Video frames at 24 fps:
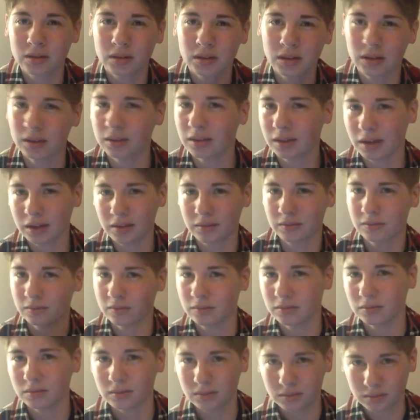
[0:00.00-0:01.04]
in that
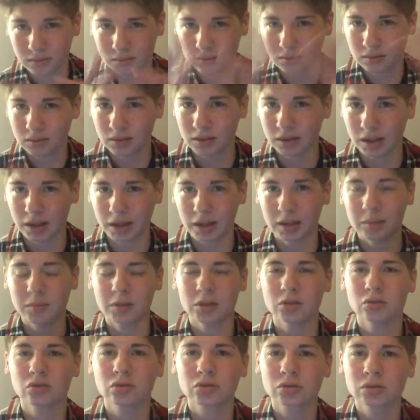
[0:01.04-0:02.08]

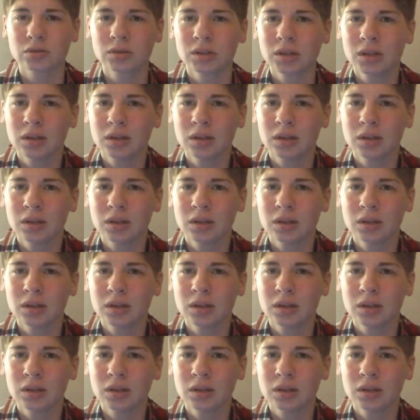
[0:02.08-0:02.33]
image.